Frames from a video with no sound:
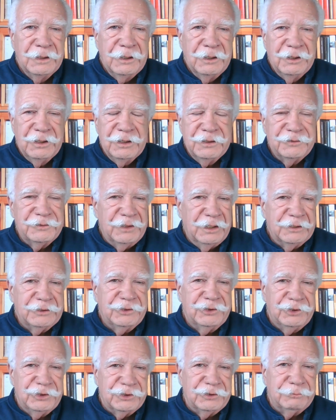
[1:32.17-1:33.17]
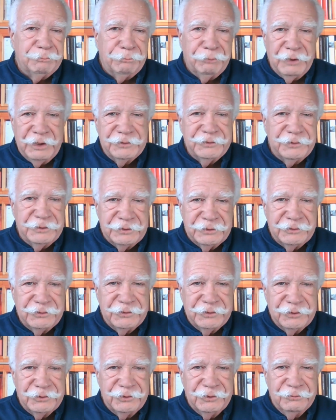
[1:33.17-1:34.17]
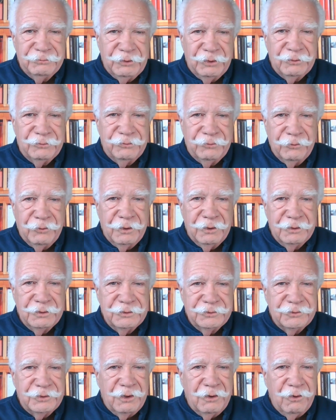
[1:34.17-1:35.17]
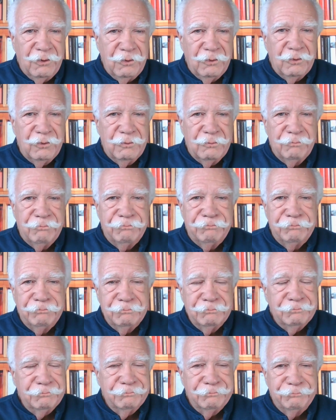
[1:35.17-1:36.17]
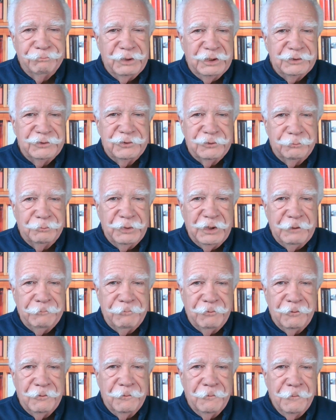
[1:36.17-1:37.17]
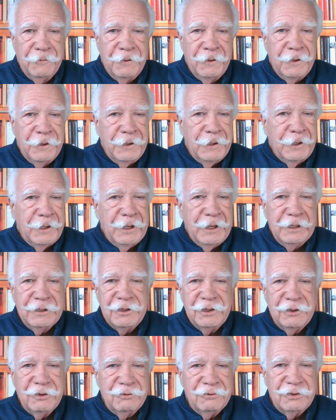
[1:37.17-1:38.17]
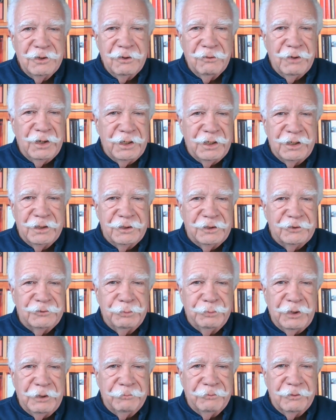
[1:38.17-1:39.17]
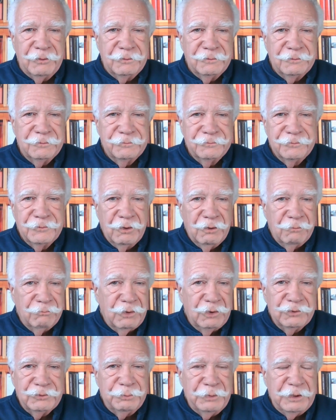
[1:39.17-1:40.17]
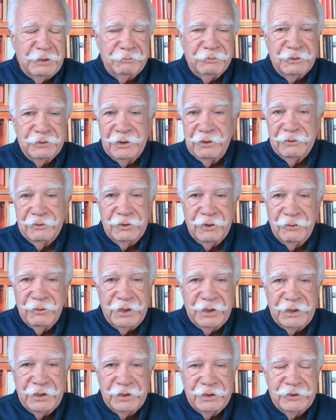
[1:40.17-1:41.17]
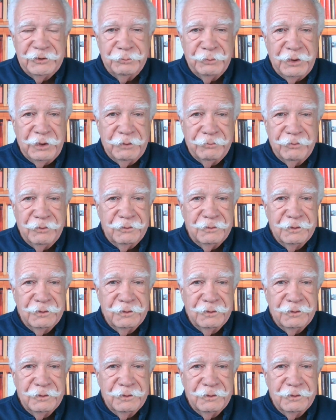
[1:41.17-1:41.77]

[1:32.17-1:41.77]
It's not just presidents that you vote for. There's a whole bunch of people. And you don't know any of these people, or most people don't know any of these people.